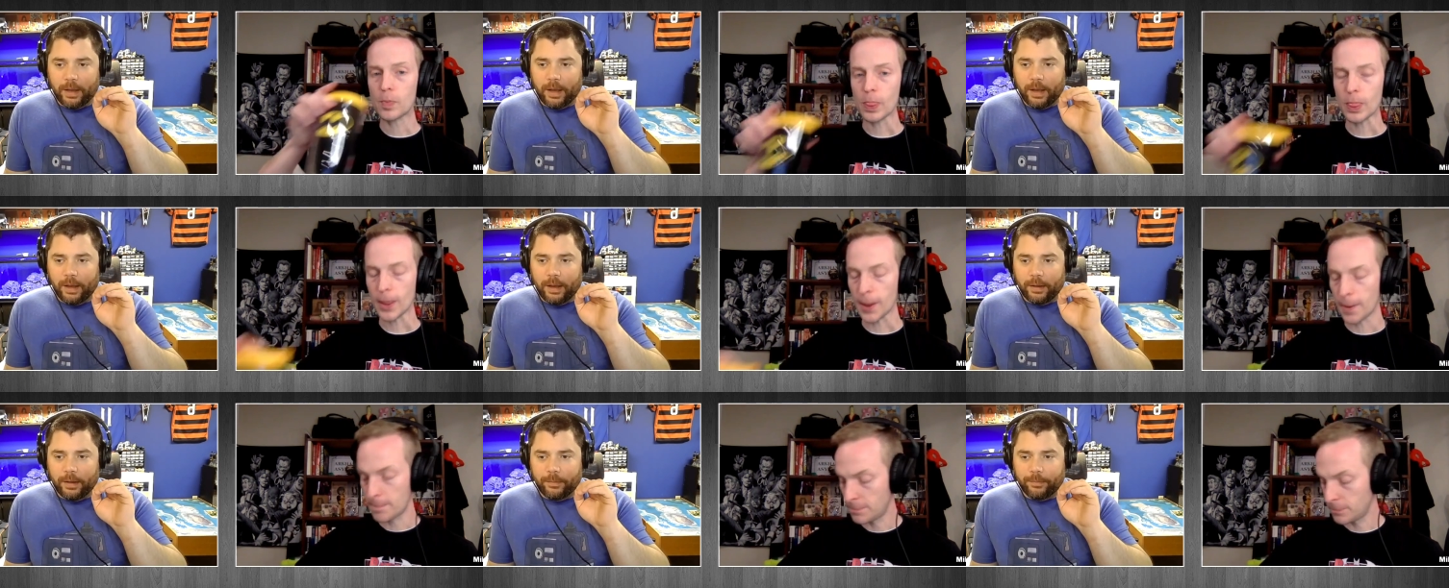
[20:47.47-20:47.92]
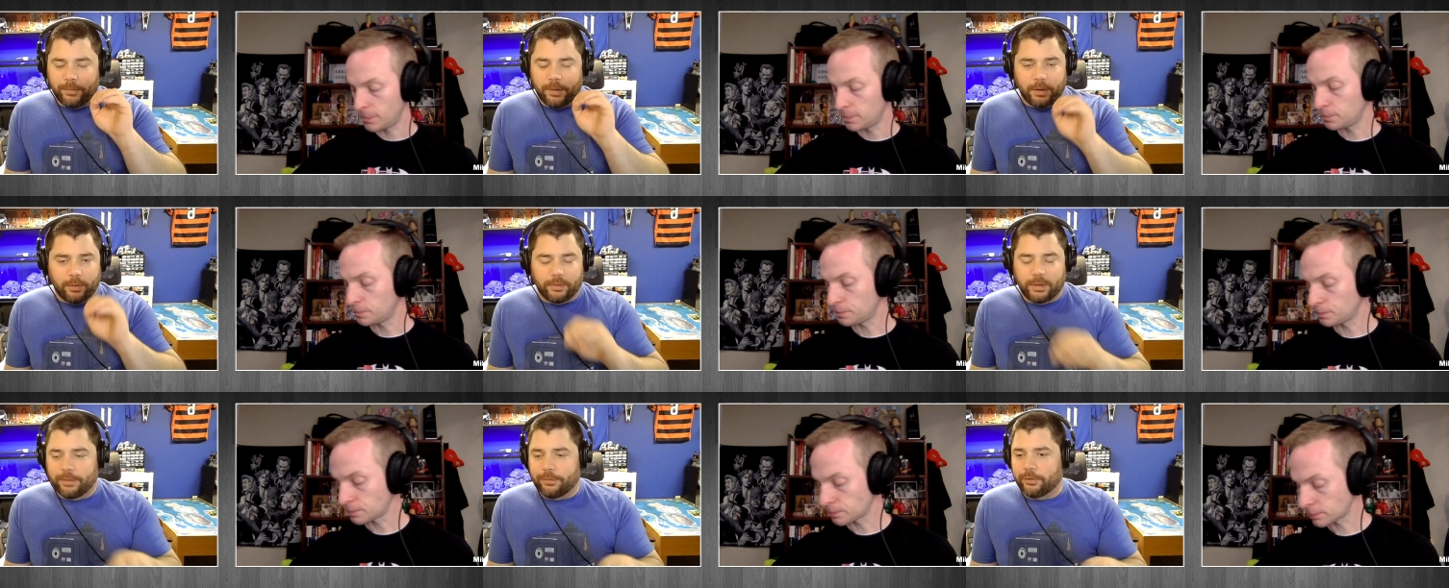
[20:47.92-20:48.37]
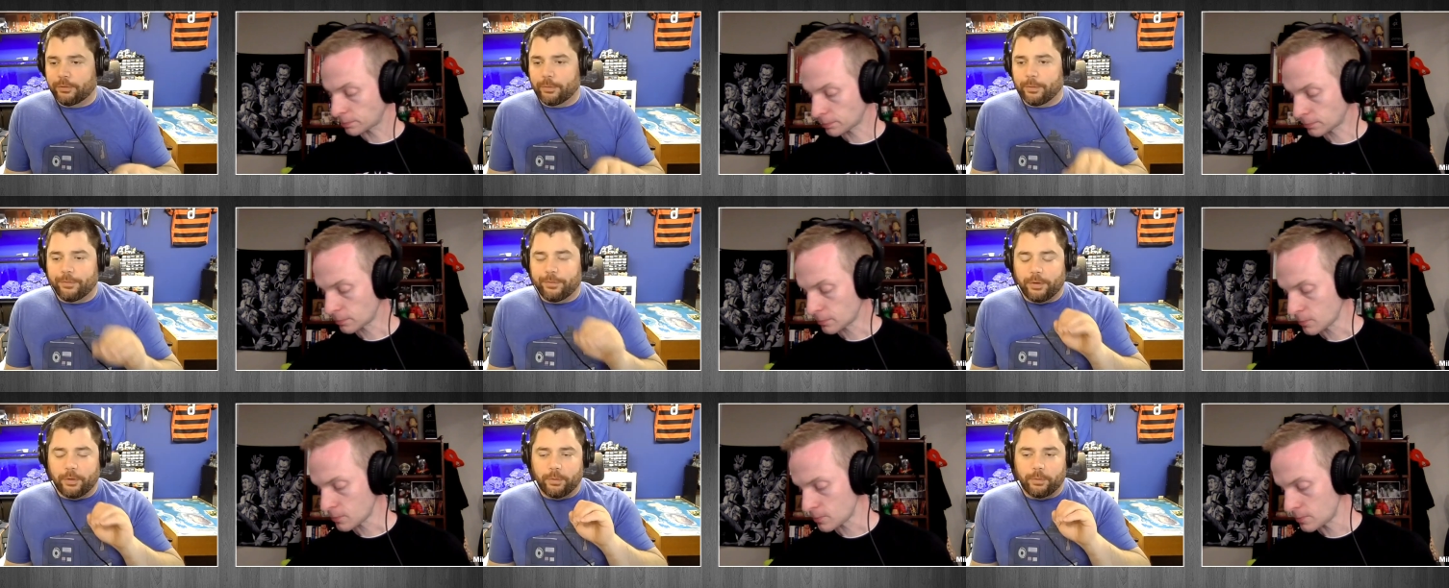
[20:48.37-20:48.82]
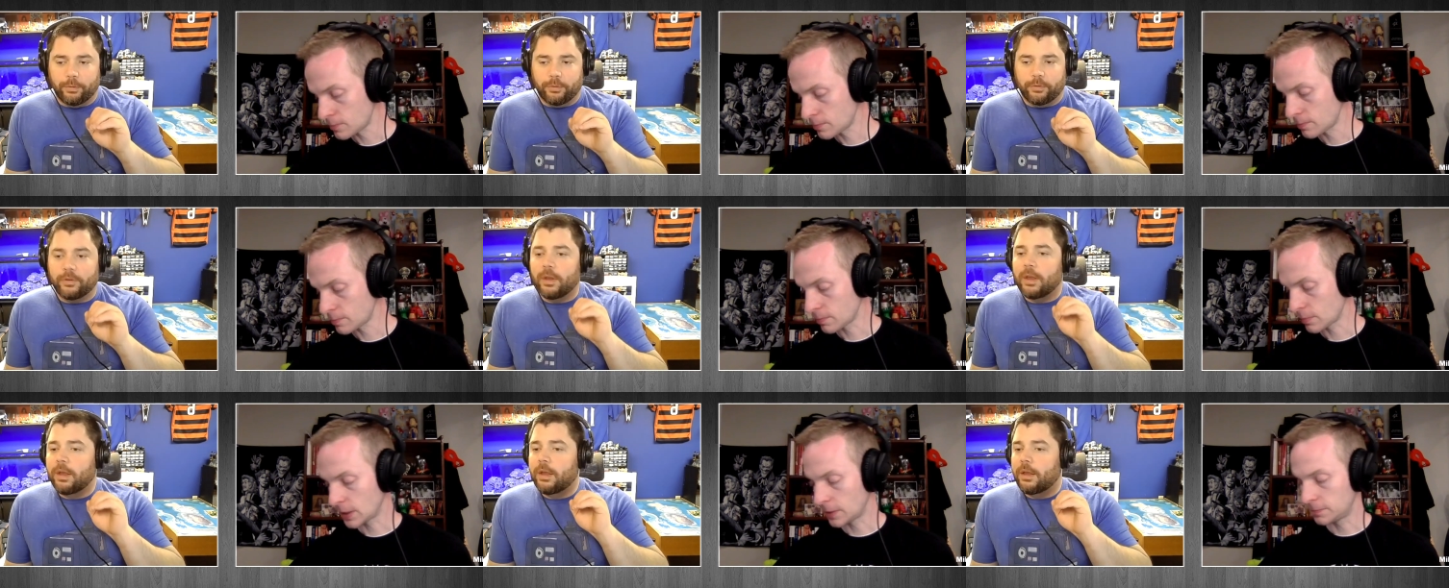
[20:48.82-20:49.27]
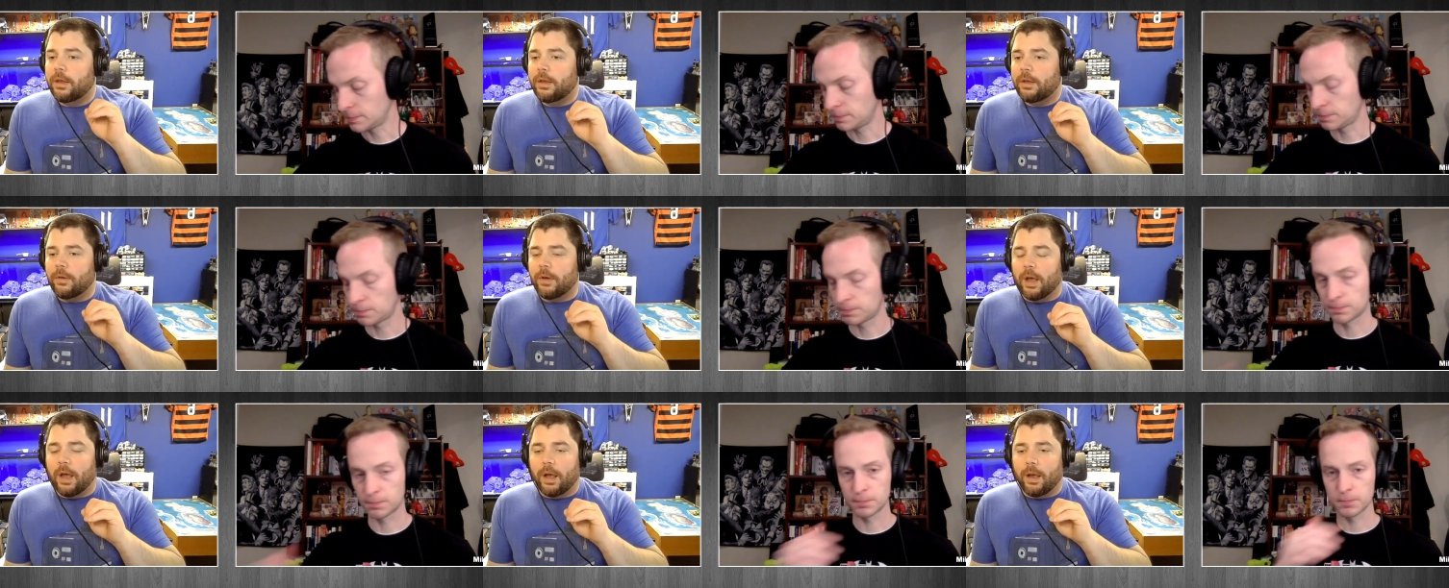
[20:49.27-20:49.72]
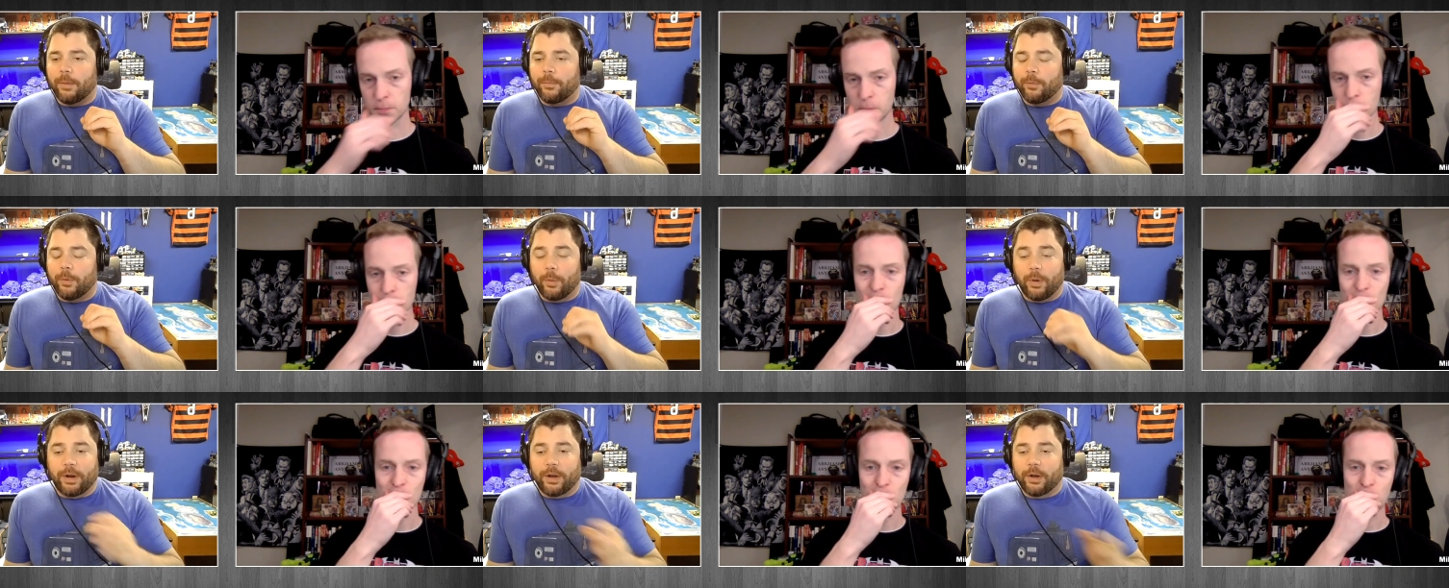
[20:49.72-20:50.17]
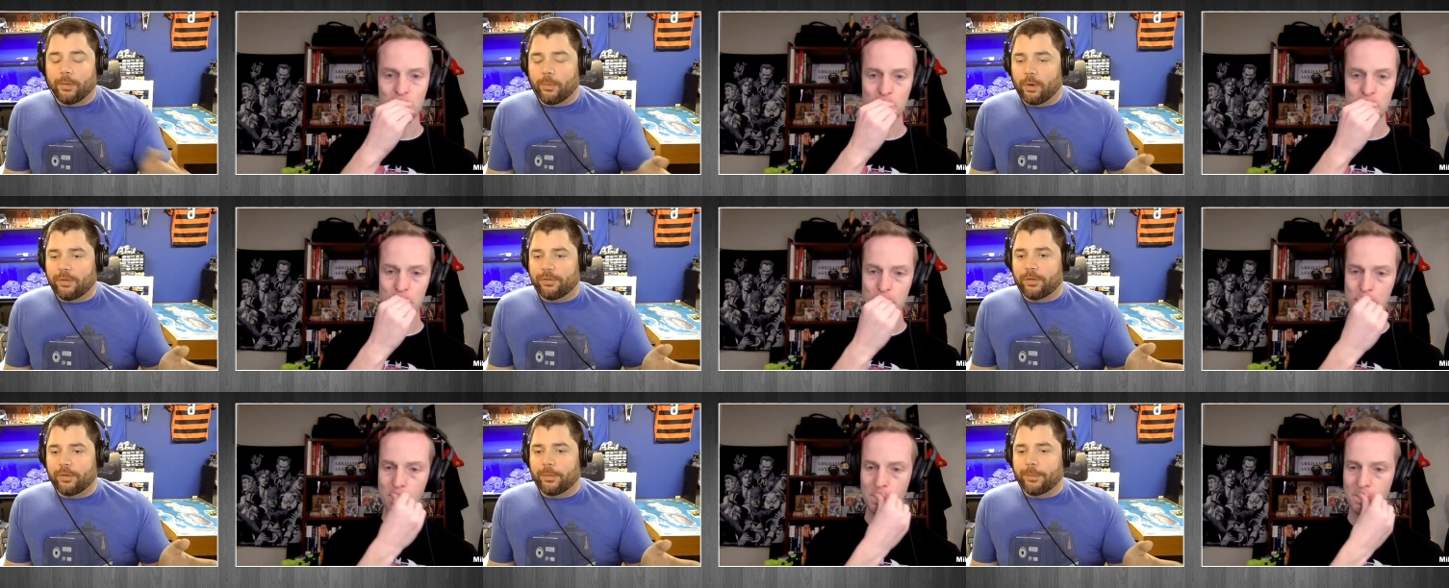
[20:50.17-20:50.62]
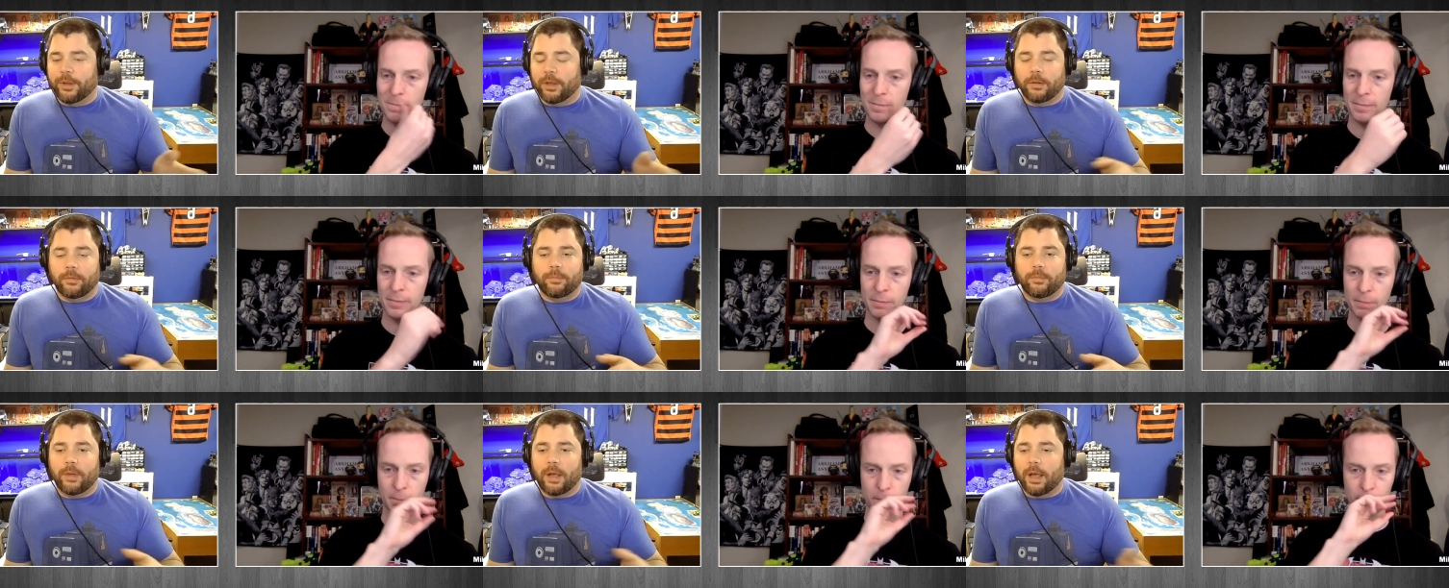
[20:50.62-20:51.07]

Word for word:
Speaker 1: uh, you know, leave us reviews. Um, we want to hear more from you.